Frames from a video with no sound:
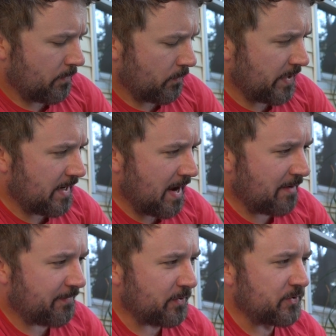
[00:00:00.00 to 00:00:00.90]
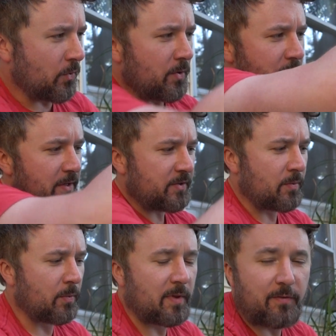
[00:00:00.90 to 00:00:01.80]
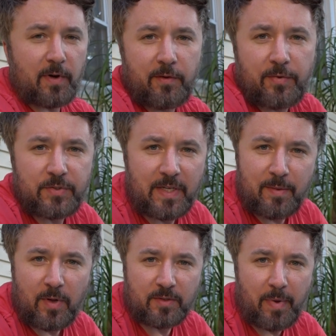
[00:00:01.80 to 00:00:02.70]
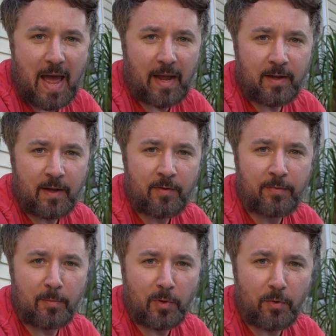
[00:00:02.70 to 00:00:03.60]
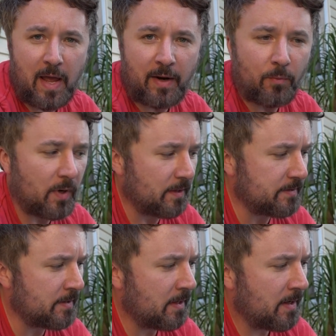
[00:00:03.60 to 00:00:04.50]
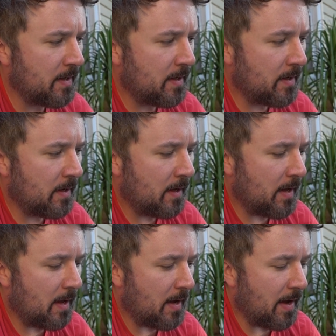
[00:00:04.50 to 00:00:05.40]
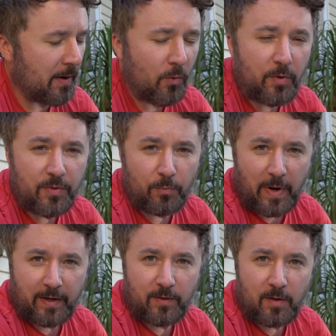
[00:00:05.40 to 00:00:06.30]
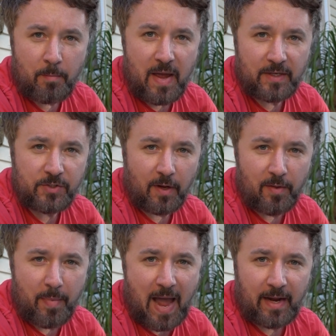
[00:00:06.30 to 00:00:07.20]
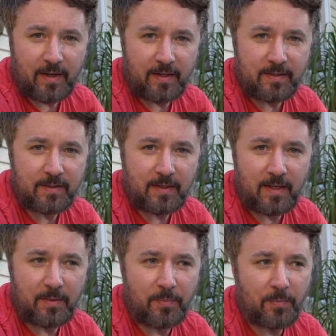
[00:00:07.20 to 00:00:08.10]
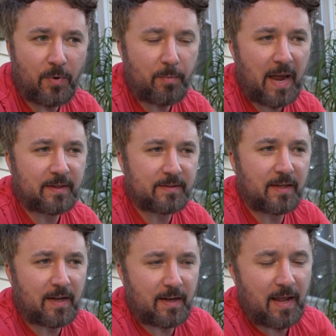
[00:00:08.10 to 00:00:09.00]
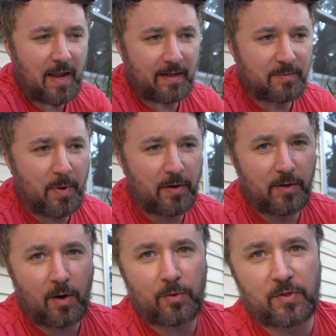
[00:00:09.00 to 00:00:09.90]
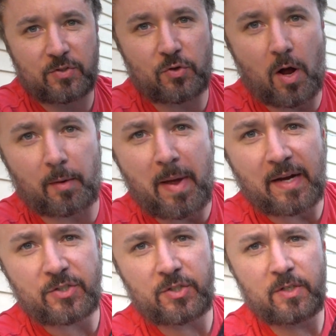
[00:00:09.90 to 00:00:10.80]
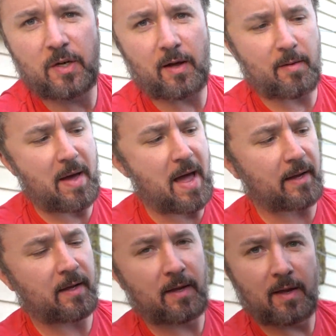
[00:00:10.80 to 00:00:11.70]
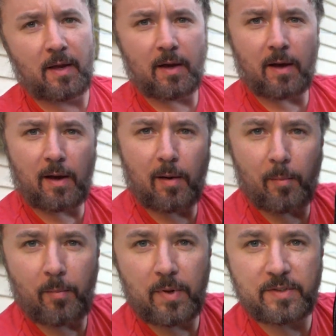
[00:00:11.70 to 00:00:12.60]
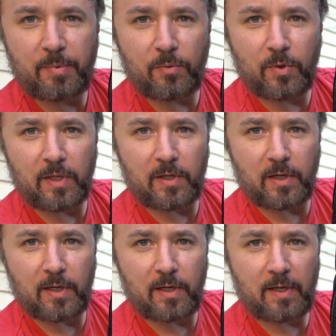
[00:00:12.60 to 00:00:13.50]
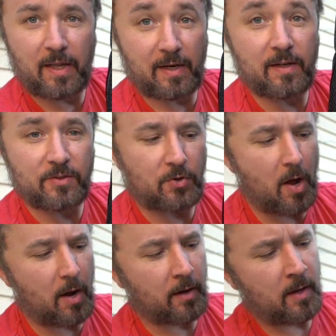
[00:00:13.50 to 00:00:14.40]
When I first ordered this, one of the very first emails back from Laurent was, I ordered the regular mesh on the back, and he wrote back to said, hey, it's better to go with the strong mesh on the back. It's been really good, and it is strong.